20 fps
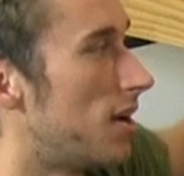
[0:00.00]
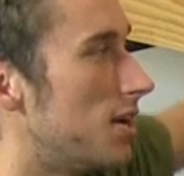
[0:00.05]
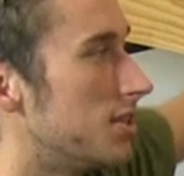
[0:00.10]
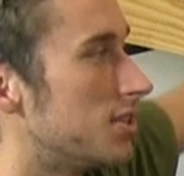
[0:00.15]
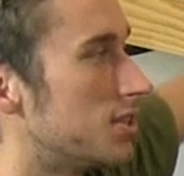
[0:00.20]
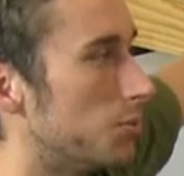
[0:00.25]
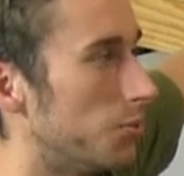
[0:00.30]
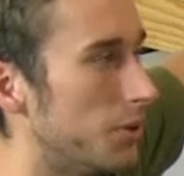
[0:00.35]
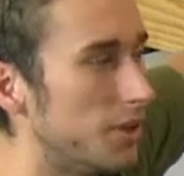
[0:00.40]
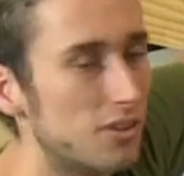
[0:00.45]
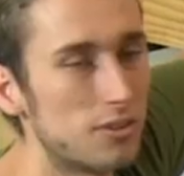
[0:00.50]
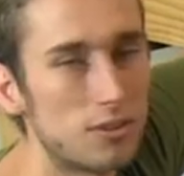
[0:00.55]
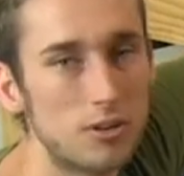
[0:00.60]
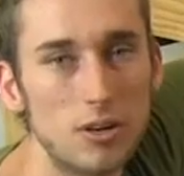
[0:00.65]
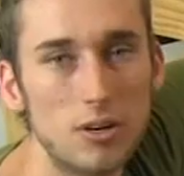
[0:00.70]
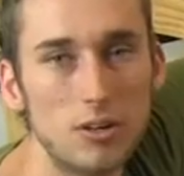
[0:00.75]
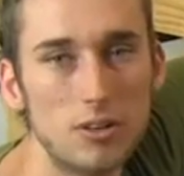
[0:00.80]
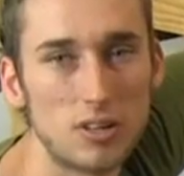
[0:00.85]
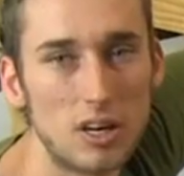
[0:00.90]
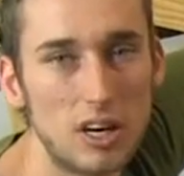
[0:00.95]
far as the width
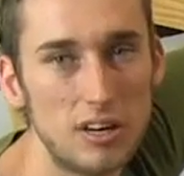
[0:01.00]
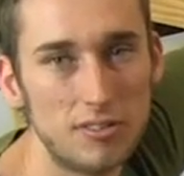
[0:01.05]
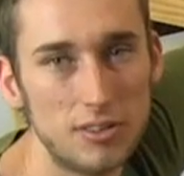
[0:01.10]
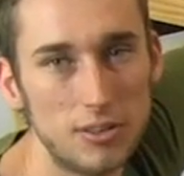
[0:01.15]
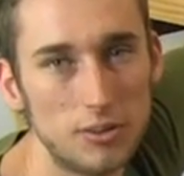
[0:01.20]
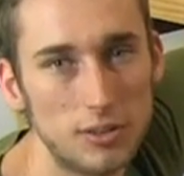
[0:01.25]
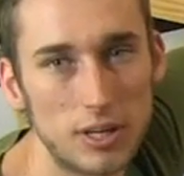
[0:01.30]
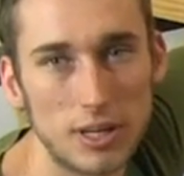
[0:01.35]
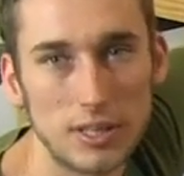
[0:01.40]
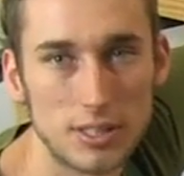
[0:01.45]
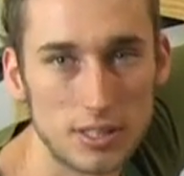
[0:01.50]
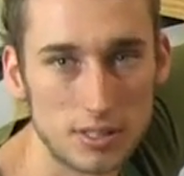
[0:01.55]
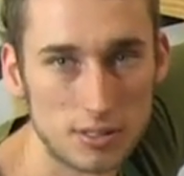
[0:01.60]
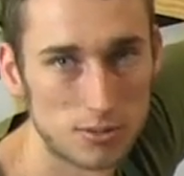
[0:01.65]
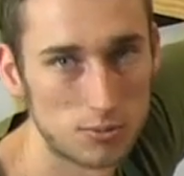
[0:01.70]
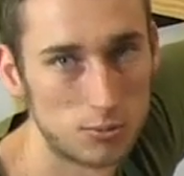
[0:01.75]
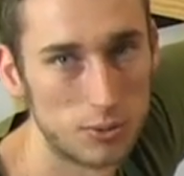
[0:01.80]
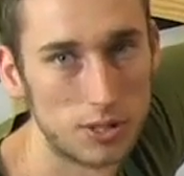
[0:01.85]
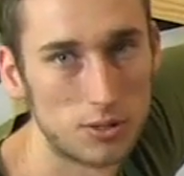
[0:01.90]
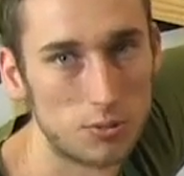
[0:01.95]
goes, I feel that
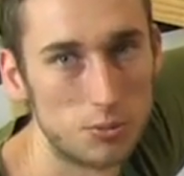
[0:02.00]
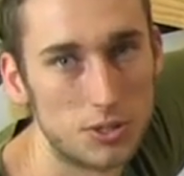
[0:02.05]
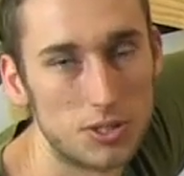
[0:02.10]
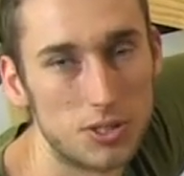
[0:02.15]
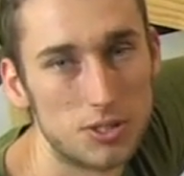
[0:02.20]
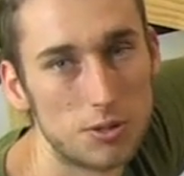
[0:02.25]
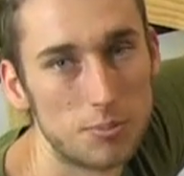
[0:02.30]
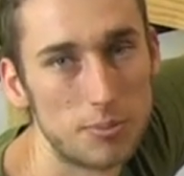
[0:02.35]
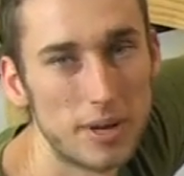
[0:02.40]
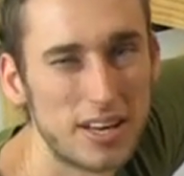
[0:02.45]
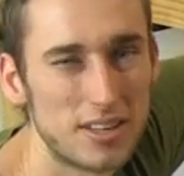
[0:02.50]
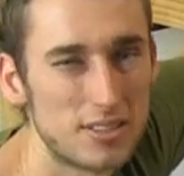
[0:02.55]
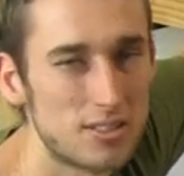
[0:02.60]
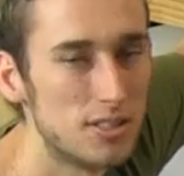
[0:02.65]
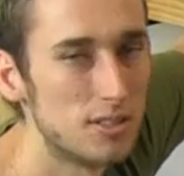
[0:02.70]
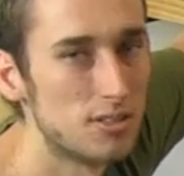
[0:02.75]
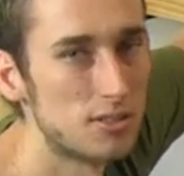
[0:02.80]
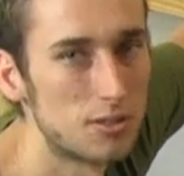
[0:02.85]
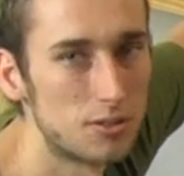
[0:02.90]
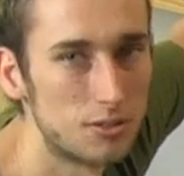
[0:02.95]
this width, which is about
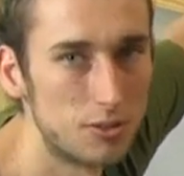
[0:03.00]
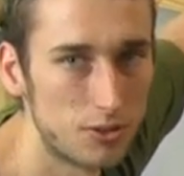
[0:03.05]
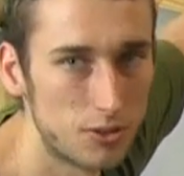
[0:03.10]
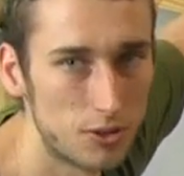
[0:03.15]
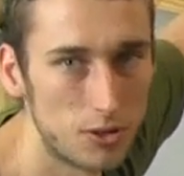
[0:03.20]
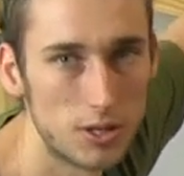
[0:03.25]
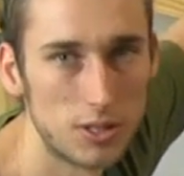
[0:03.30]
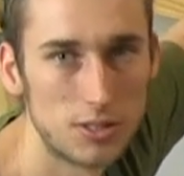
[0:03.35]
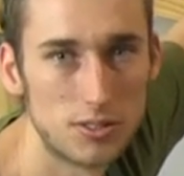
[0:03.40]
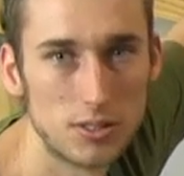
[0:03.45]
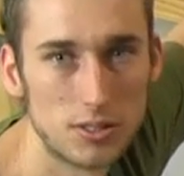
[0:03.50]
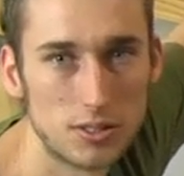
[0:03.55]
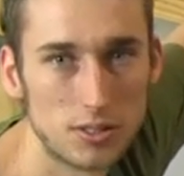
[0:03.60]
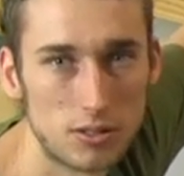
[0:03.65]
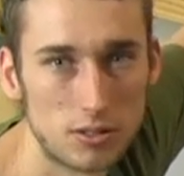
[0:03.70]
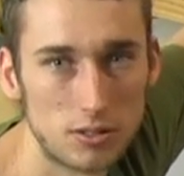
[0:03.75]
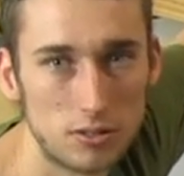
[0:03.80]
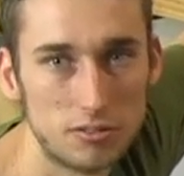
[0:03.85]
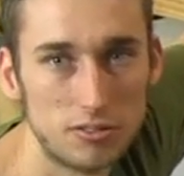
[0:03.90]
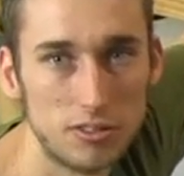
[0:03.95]
630,
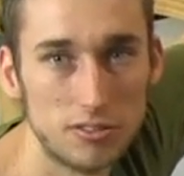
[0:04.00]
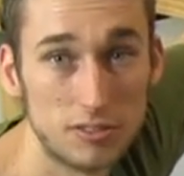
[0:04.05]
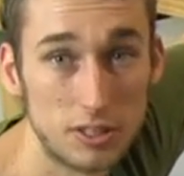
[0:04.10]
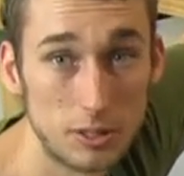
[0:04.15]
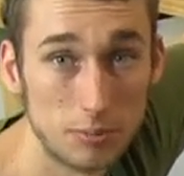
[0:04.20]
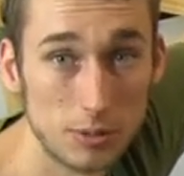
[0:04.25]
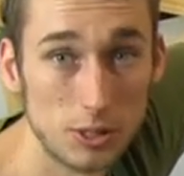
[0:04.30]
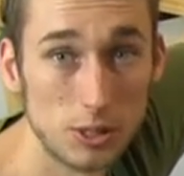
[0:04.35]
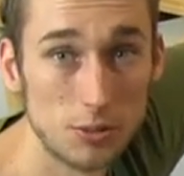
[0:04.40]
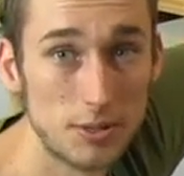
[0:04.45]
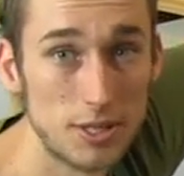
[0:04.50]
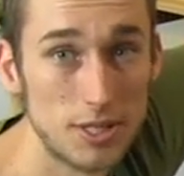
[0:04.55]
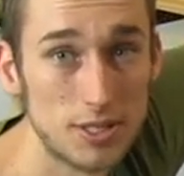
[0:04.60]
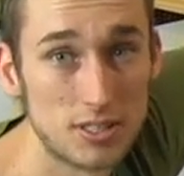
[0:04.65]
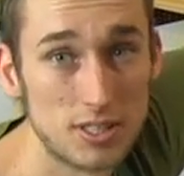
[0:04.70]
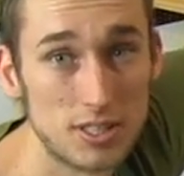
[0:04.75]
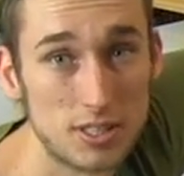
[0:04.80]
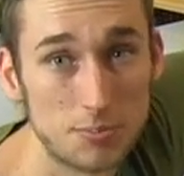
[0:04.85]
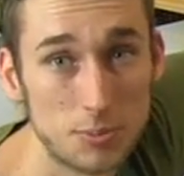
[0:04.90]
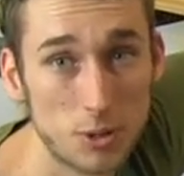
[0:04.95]
650
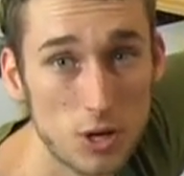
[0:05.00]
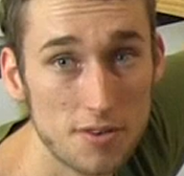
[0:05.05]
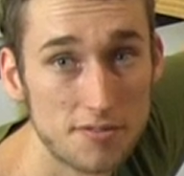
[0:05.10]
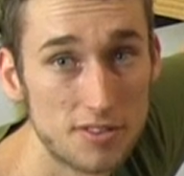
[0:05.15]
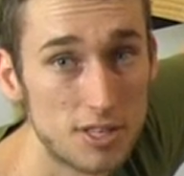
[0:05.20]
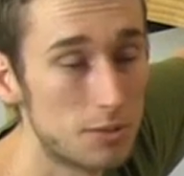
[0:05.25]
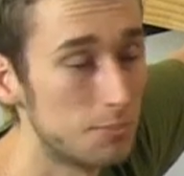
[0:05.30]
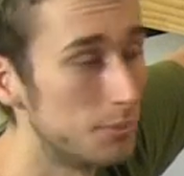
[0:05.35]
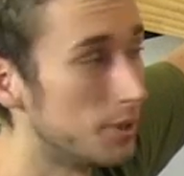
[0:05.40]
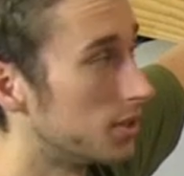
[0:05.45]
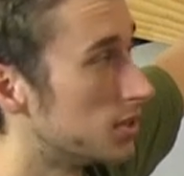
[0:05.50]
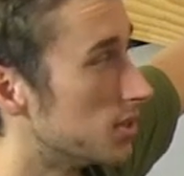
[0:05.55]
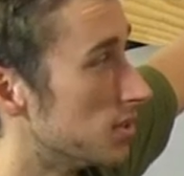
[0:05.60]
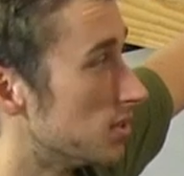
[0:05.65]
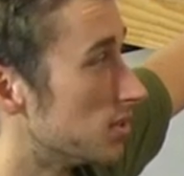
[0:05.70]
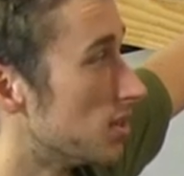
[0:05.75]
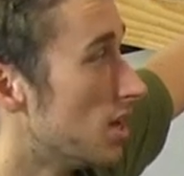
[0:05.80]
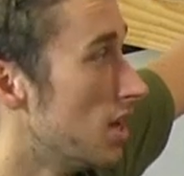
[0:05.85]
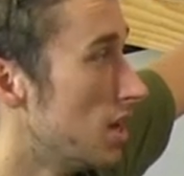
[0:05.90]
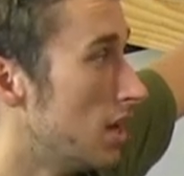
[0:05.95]
millimeters, is perfect
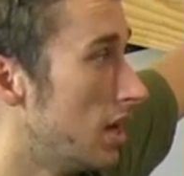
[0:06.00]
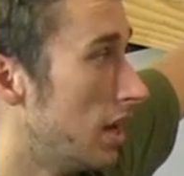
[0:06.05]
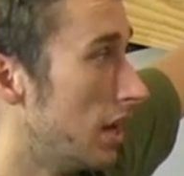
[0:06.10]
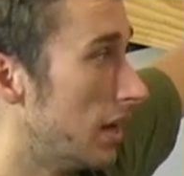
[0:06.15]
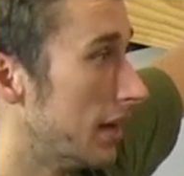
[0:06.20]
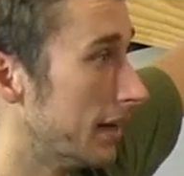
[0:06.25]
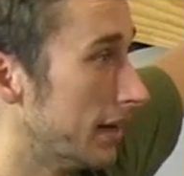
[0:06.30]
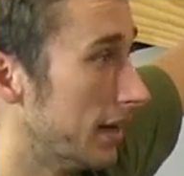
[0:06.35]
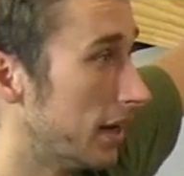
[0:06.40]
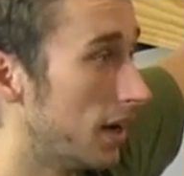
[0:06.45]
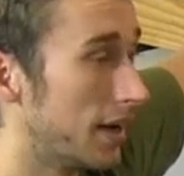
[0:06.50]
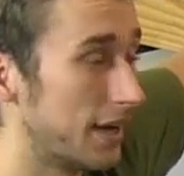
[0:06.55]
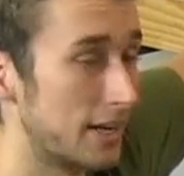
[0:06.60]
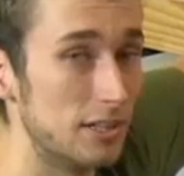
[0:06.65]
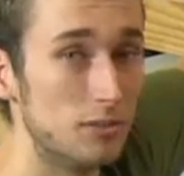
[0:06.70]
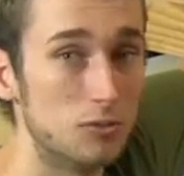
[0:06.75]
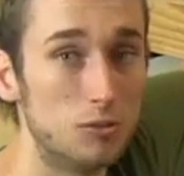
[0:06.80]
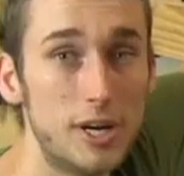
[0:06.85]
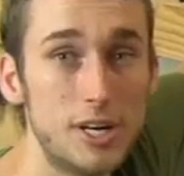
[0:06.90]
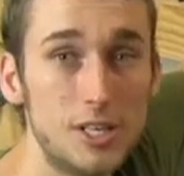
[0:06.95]
because I
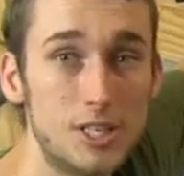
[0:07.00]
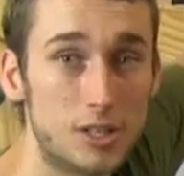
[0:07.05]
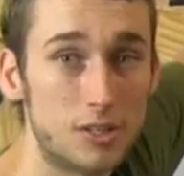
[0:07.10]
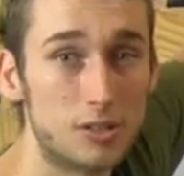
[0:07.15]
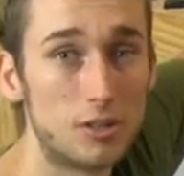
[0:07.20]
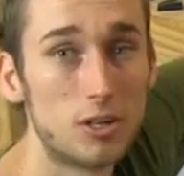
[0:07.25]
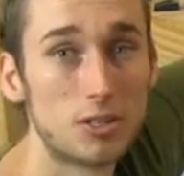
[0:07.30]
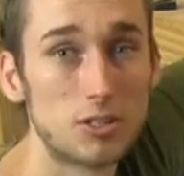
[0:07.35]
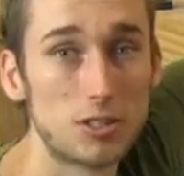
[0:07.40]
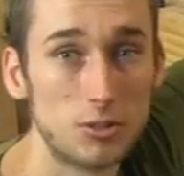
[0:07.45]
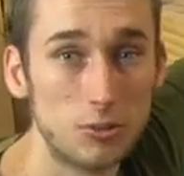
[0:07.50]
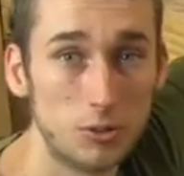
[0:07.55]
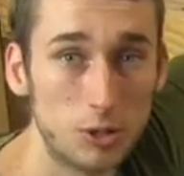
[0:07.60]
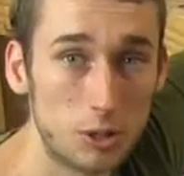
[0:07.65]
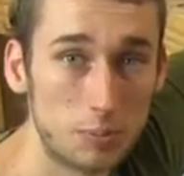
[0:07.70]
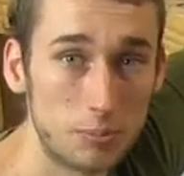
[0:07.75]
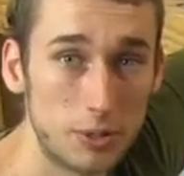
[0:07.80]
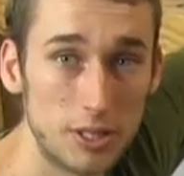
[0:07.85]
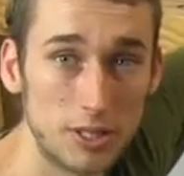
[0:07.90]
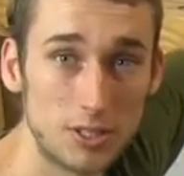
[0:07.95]
can reach across the
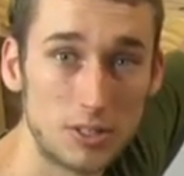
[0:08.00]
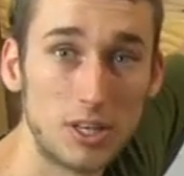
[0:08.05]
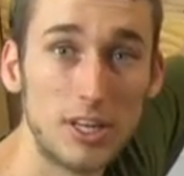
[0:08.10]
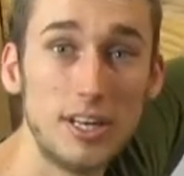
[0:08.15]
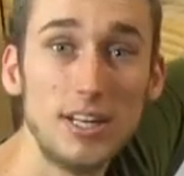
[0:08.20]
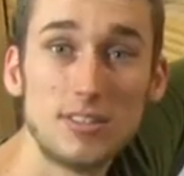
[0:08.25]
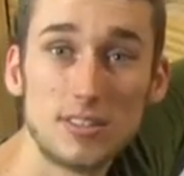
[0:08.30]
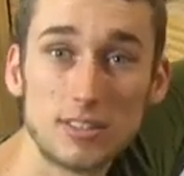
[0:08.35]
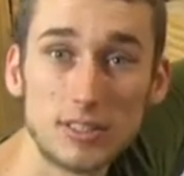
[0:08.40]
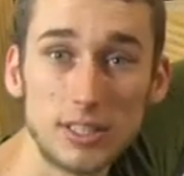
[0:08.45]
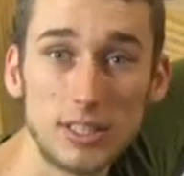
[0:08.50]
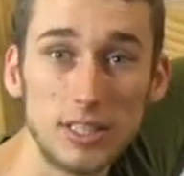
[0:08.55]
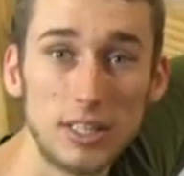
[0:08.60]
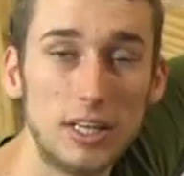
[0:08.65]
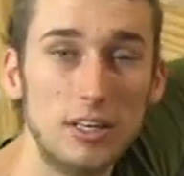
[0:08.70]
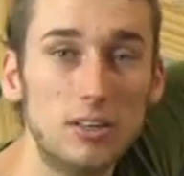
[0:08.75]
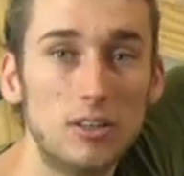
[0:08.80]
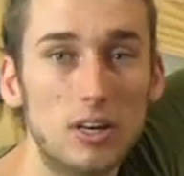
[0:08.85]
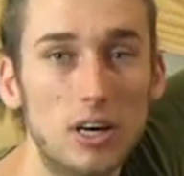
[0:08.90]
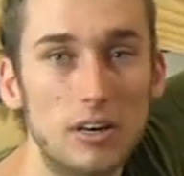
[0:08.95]
workbench
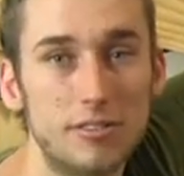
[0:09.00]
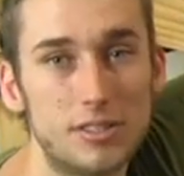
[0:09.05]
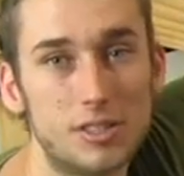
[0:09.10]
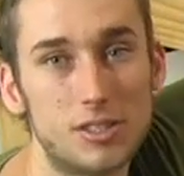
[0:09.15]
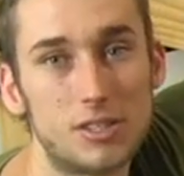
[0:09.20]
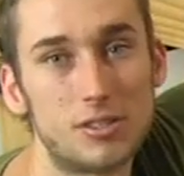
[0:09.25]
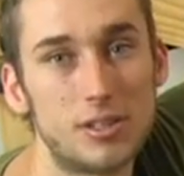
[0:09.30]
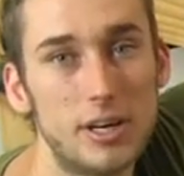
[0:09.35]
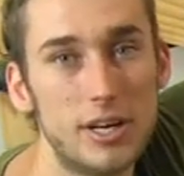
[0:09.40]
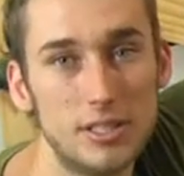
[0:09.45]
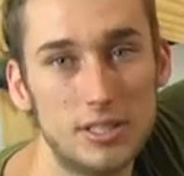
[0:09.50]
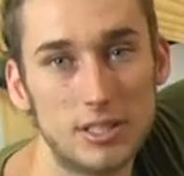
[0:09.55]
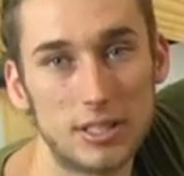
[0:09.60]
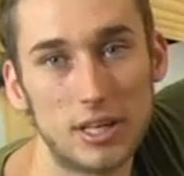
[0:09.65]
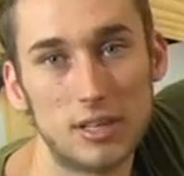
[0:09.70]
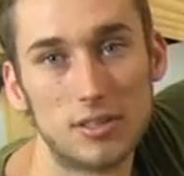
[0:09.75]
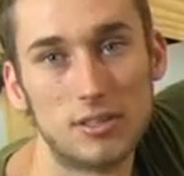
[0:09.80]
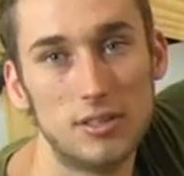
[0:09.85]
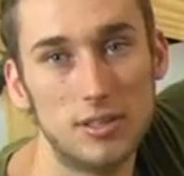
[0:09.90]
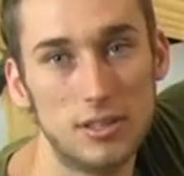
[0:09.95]
easily and not have to strain to
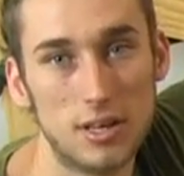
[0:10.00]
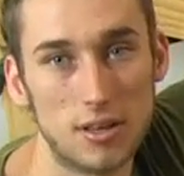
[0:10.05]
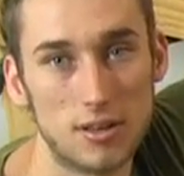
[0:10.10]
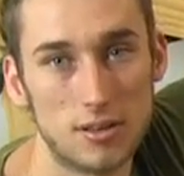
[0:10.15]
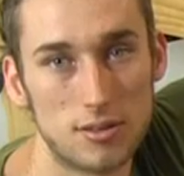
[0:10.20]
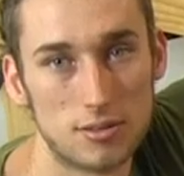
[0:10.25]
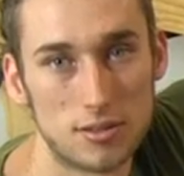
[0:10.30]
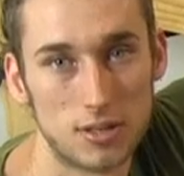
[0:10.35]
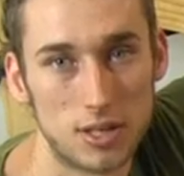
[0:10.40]
get to the other